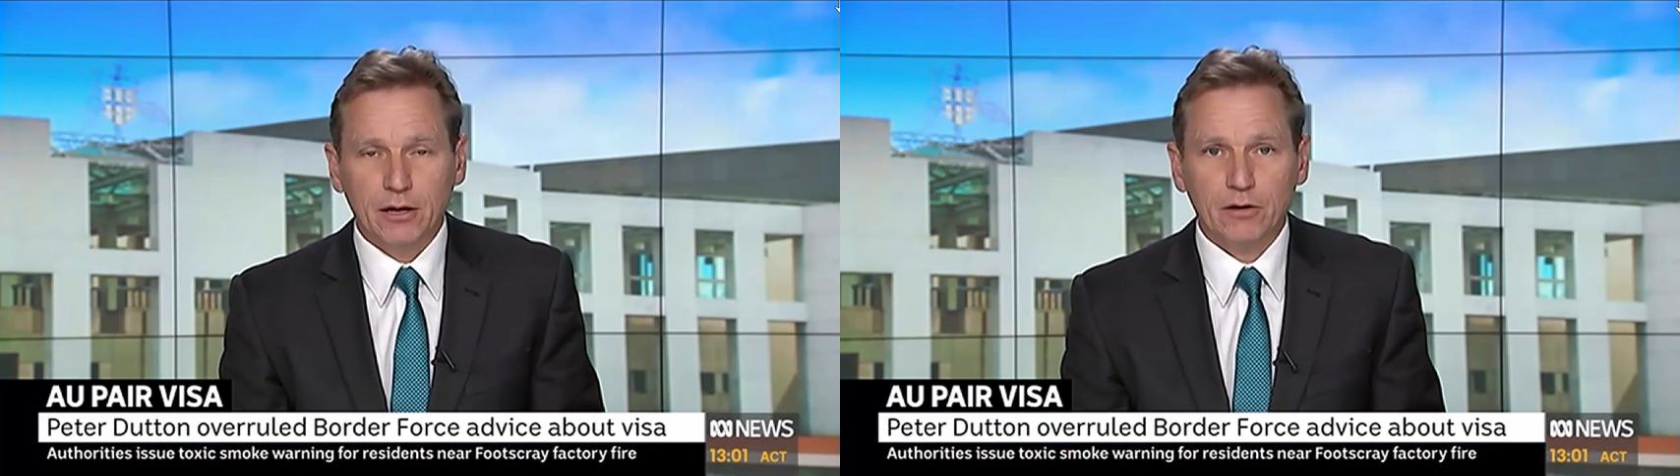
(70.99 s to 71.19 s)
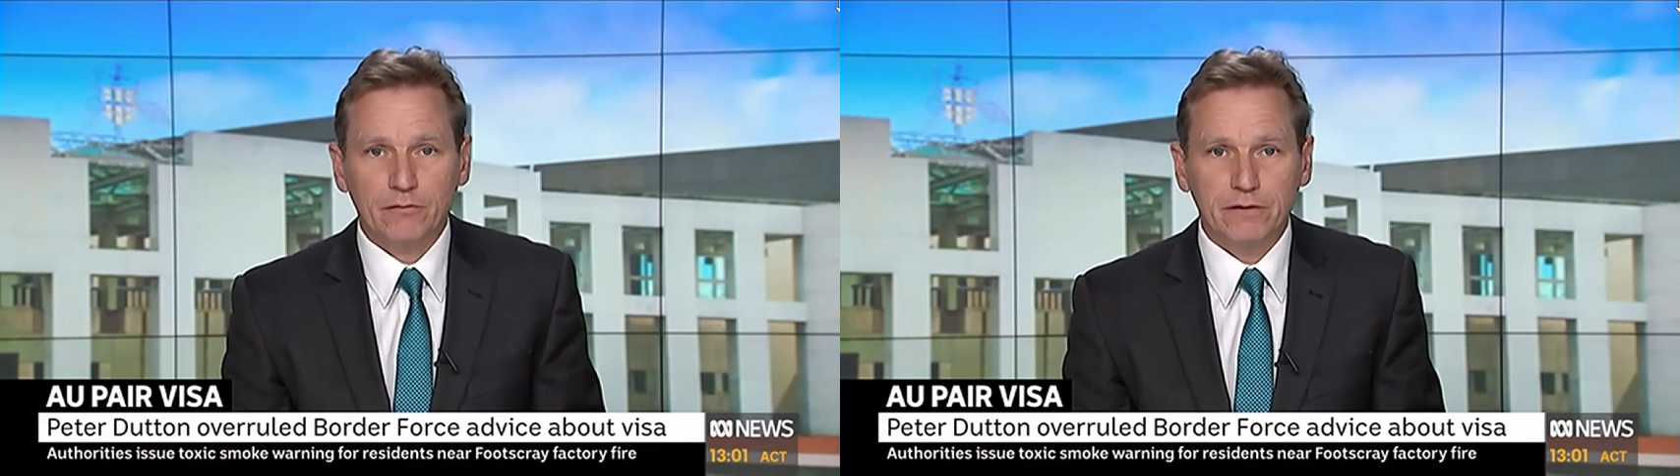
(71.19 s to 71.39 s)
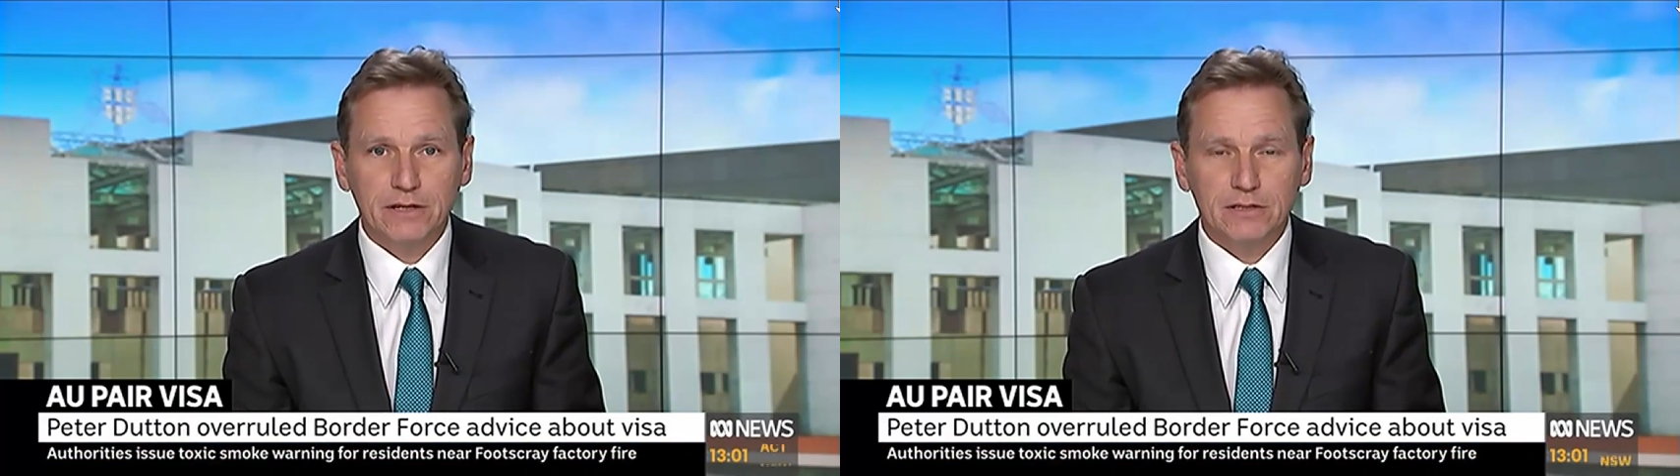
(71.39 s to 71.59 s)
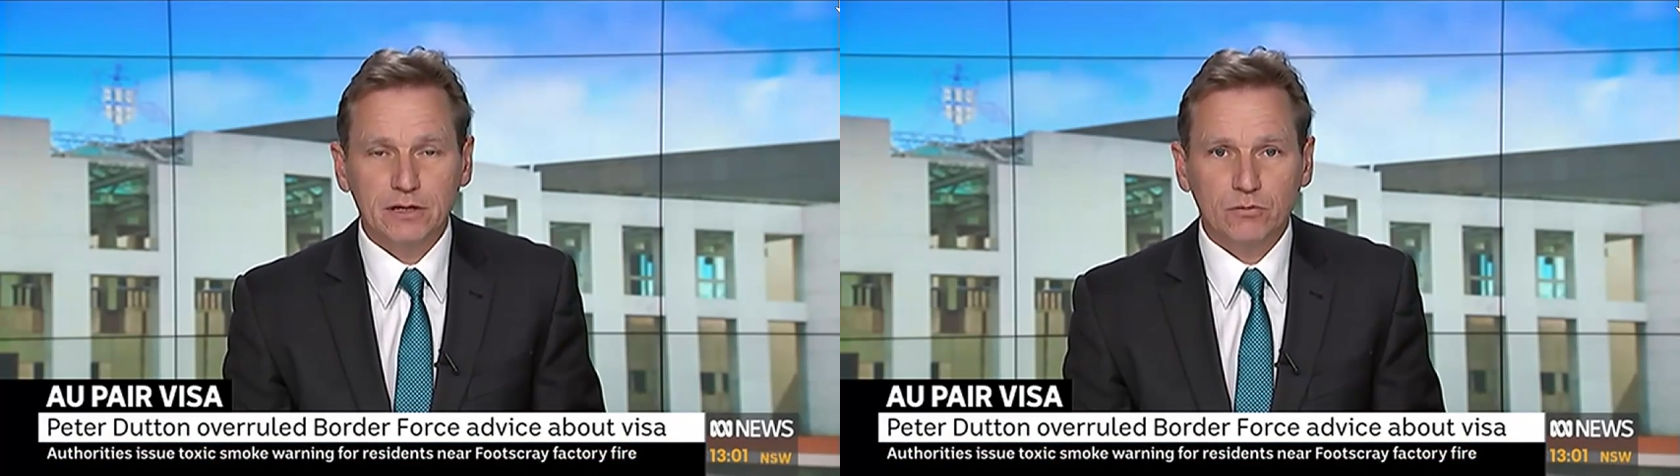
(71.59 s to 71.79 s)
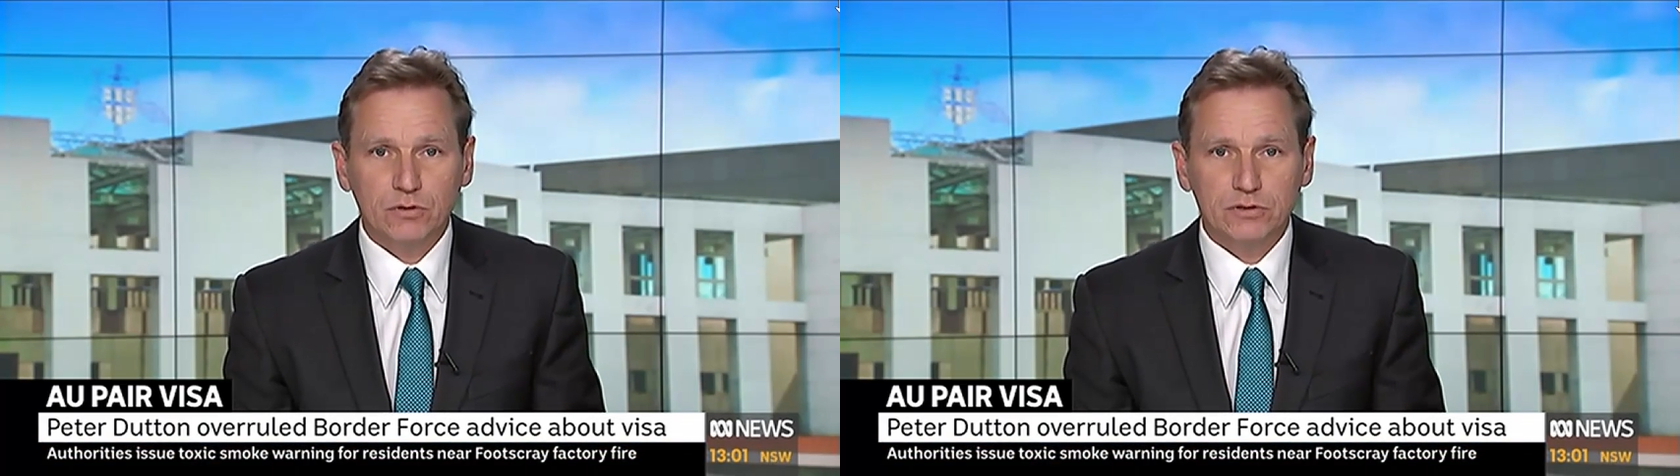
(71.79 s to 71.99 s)
Her
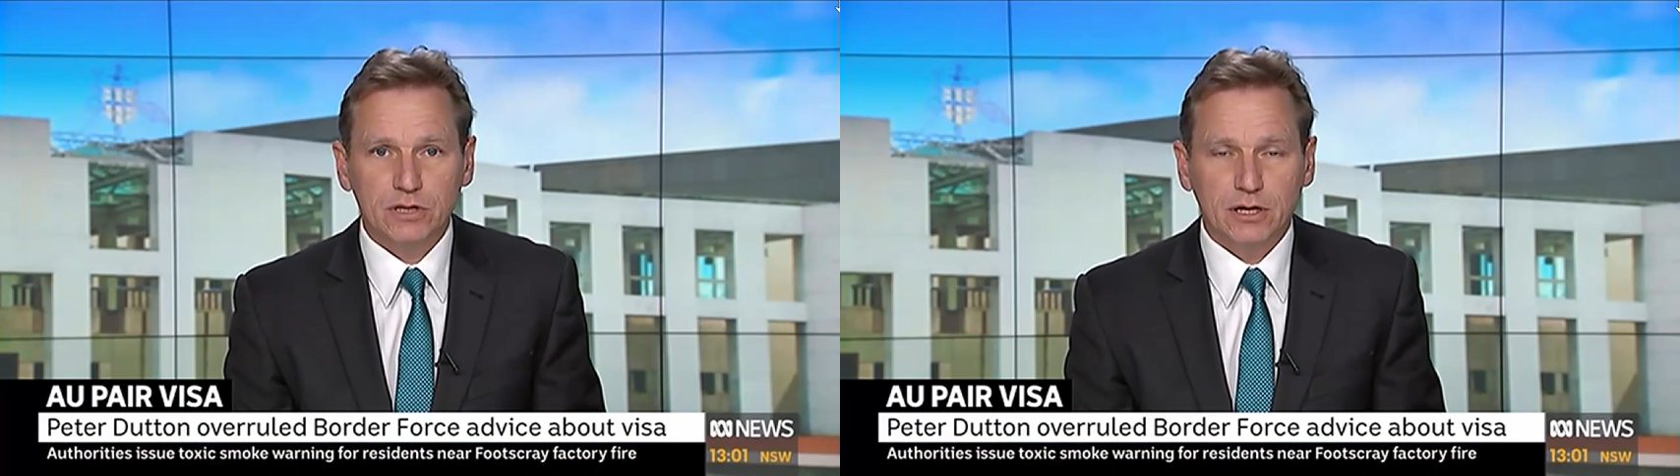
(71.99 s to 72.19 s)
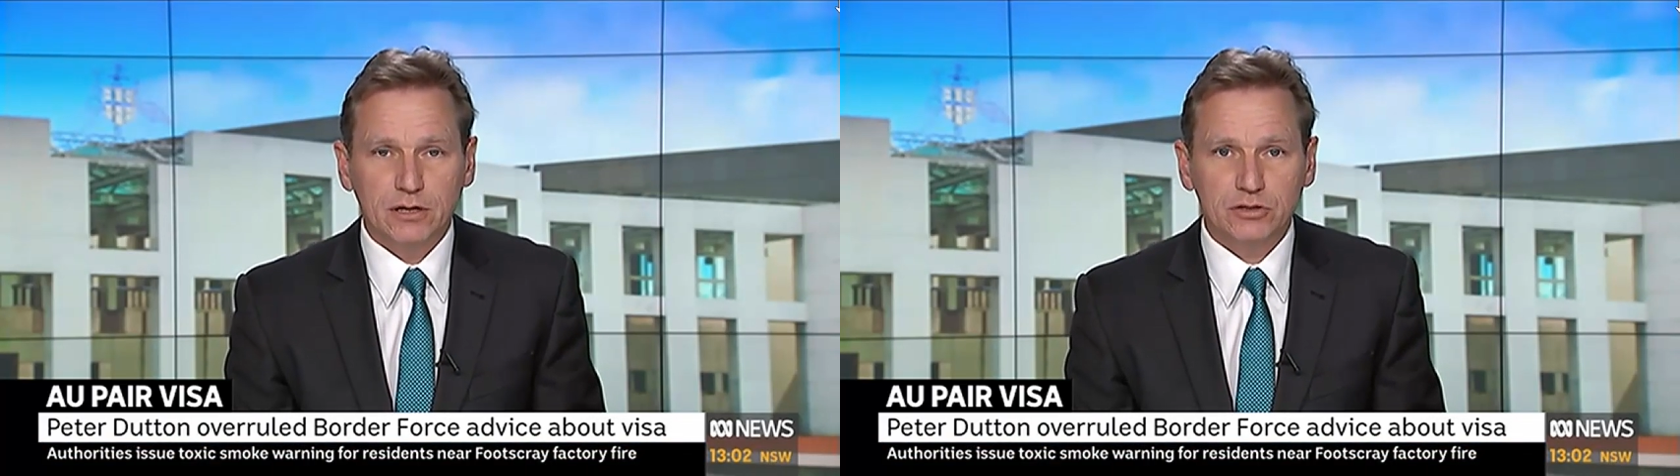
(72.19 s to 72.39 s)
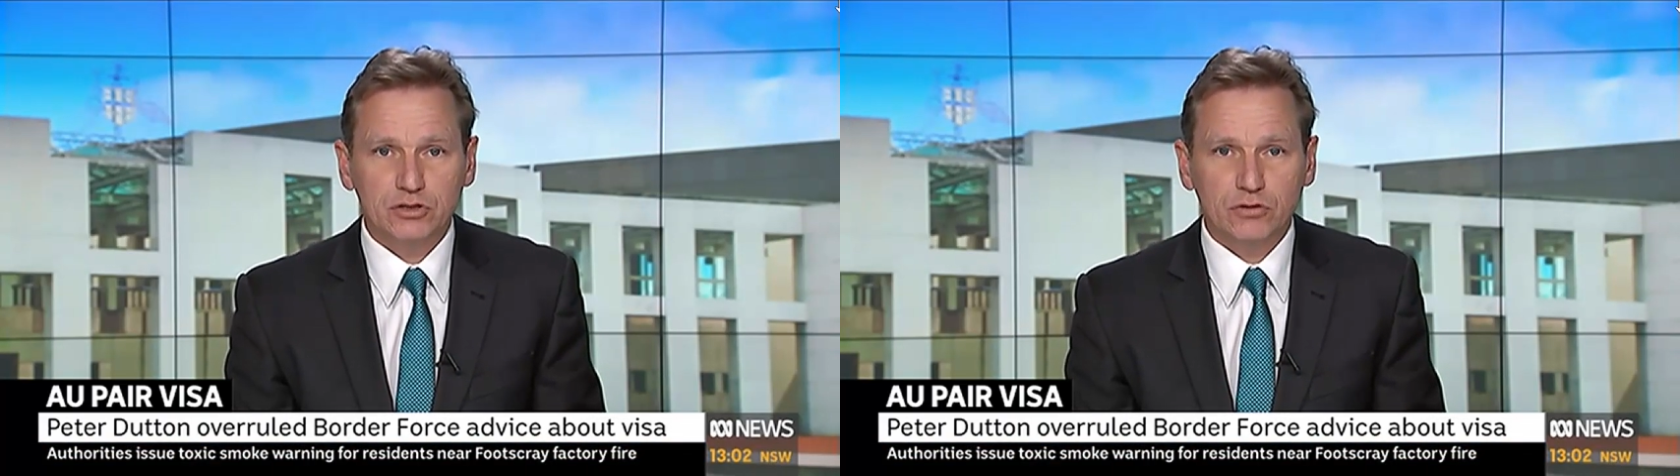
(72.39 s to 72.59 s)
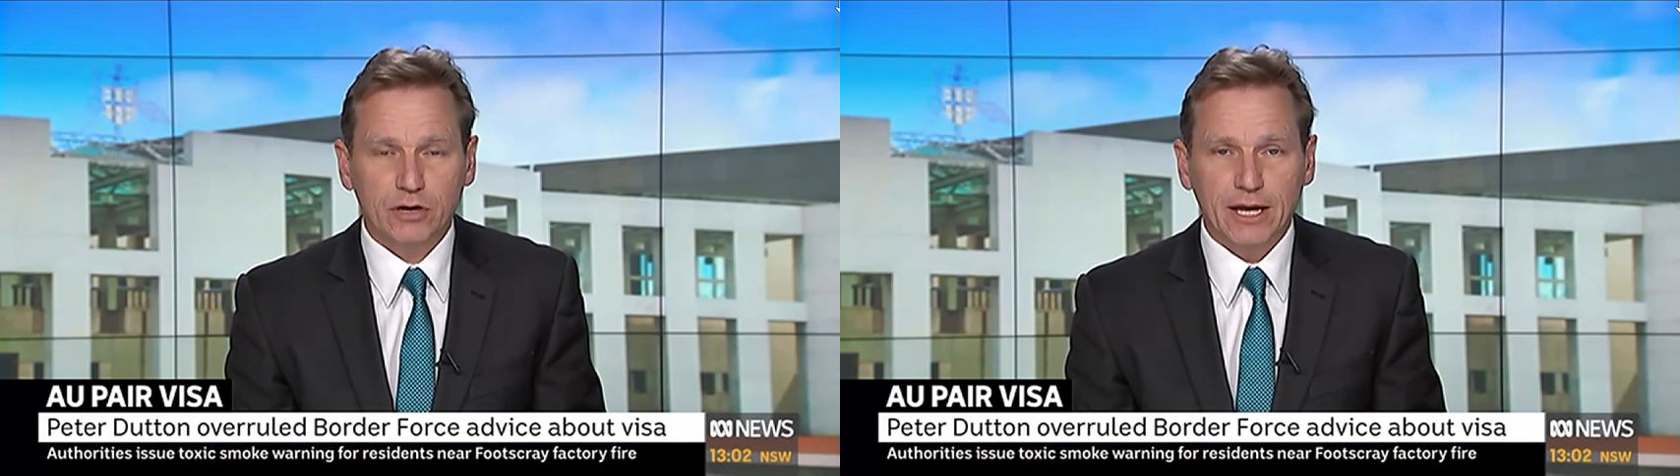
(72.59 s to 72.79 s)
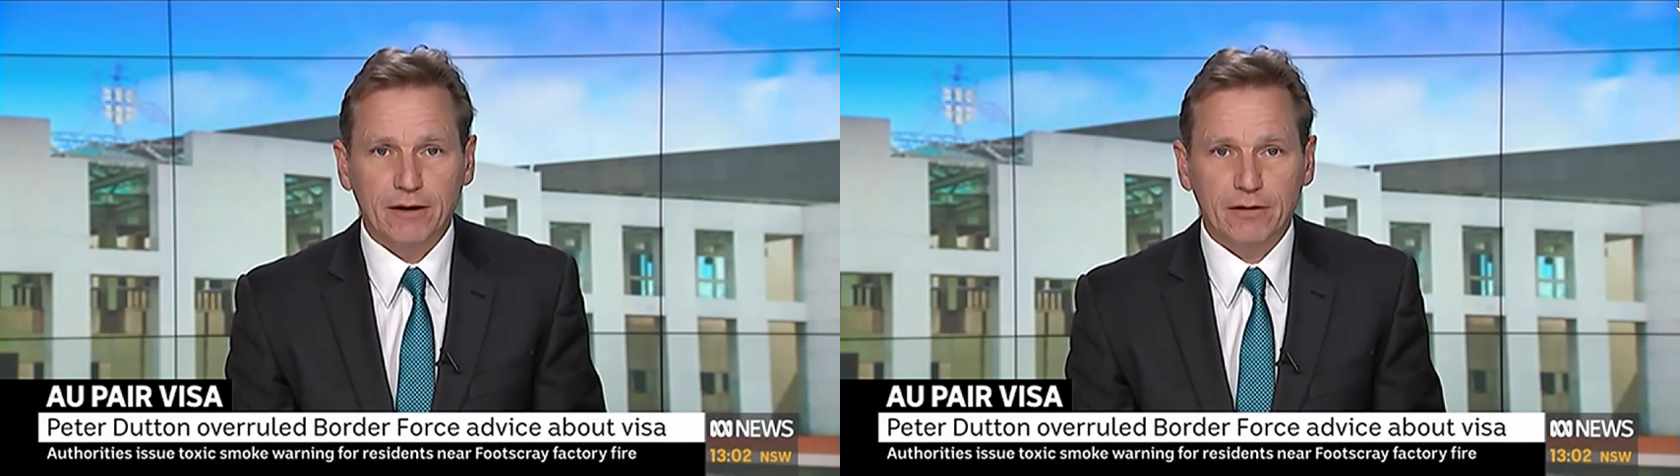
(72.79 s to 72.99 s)
visa was
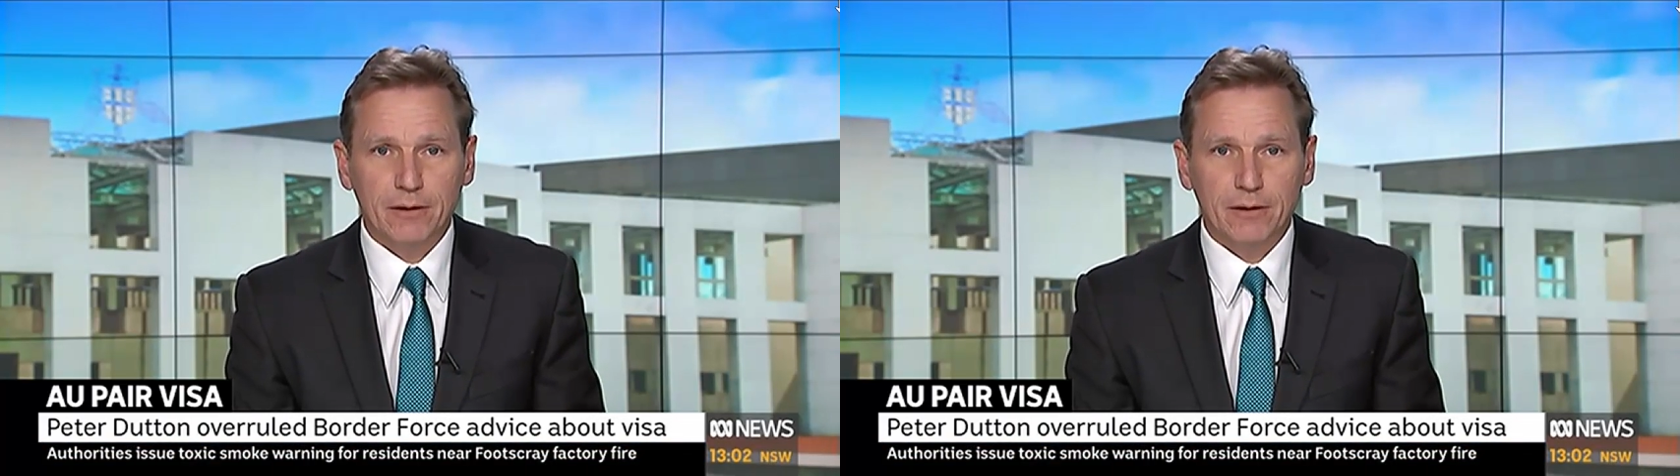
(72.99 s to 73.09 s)
struck out